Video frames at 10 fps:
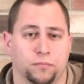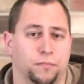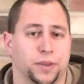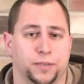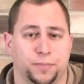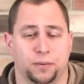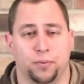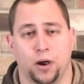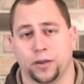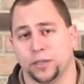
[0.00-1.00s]
miss big
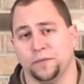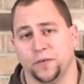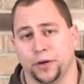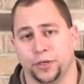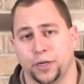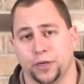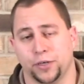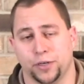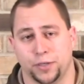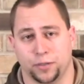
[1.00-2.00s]
pockets of your
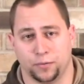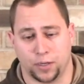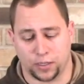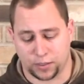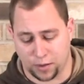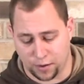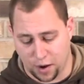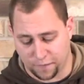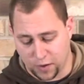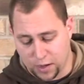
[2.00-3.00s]
education as you start
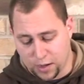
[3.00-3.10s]
off.